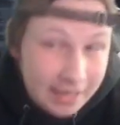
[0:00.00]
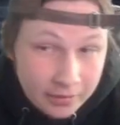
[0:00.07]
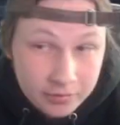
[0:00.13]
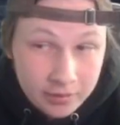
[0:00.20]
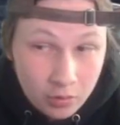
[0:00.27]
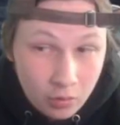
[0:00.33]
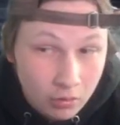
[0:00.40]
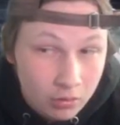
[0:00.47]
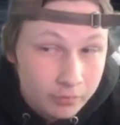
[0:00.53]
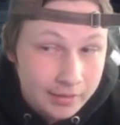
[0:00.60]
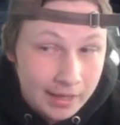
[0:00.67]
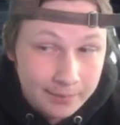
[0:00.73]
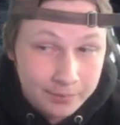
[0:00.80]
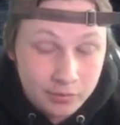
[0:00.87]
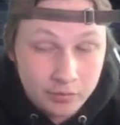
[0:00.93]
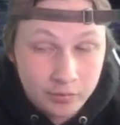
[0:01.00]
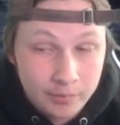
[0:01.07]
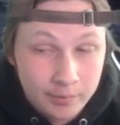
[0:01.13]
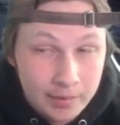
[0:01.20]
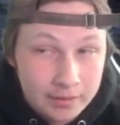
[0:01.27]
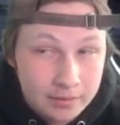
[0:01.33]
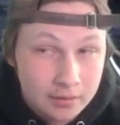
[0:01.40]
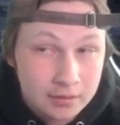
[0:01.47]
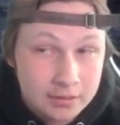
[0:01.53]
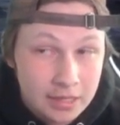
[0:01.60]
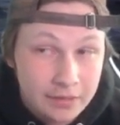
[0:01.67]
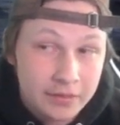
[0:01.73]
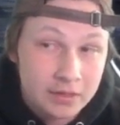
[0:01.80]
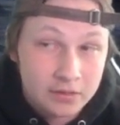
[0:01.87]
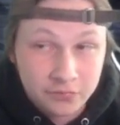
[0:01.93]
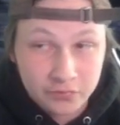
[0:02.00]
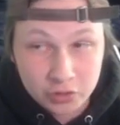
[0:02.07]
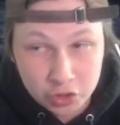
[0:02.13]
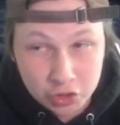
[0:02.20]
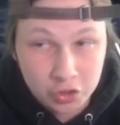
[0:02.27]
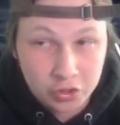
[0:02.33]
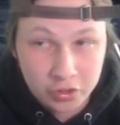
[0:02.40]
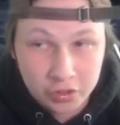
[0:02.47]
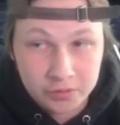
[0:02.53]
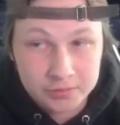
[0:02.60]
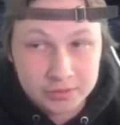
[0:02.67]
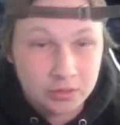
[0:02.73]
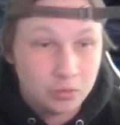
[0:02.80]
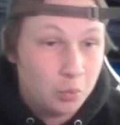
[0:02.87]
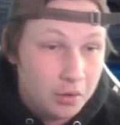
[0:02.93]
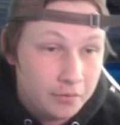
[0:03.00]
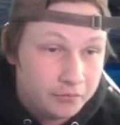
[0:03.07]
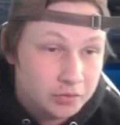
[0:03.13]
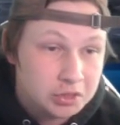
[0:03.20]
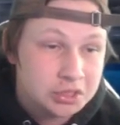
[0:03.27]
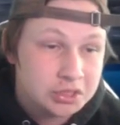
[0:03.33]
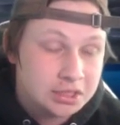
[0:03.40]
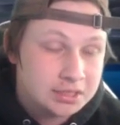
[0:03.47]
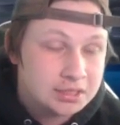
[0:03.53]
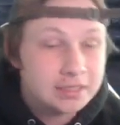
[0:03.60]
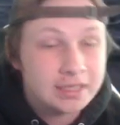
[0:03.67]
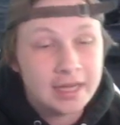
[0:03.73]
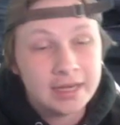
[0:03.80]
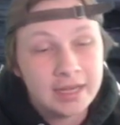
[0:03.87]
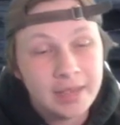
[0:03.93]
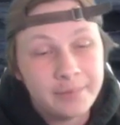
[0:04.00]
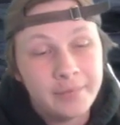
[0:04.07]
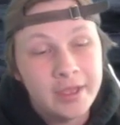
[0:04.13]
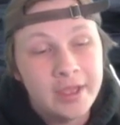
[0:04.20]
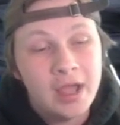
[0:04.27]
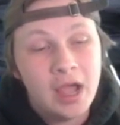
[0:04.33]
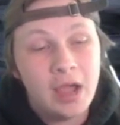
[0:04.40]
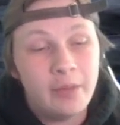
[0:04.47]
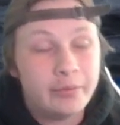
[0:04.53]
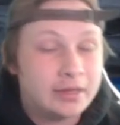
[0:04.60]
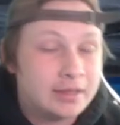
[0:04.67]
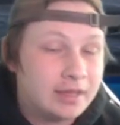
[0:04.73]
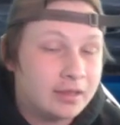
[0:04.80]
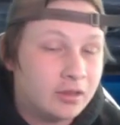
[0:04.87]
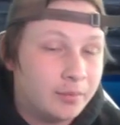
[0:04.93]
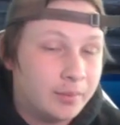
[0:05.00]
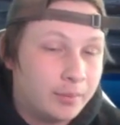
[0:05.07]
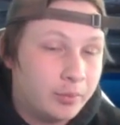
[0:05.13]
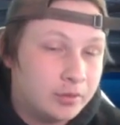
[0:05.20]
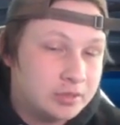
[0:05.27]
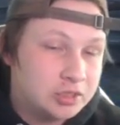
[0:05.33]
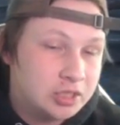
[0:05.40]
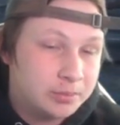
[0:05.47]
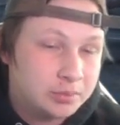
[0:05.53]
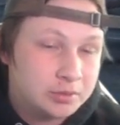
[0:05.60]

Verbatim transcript: out Zeraora was absolutely amazing, because that thing for sure could have still won versus us in the end game. Uh, we're going to take a little bit of Poison Chip,